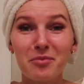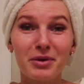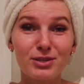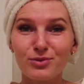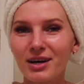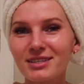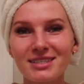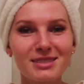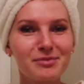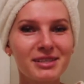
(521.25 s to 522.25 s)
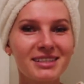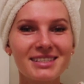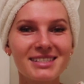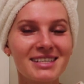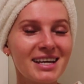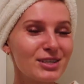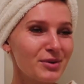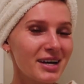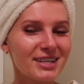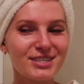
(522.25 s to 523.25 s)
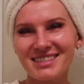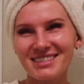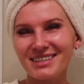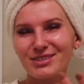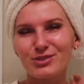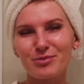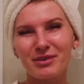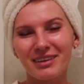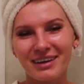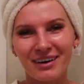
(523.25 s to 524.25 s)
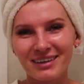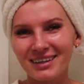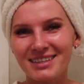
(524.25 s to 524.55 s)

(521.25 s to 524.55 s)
binge watching Sabrina the Teenage Witch. It's like super lighthearted.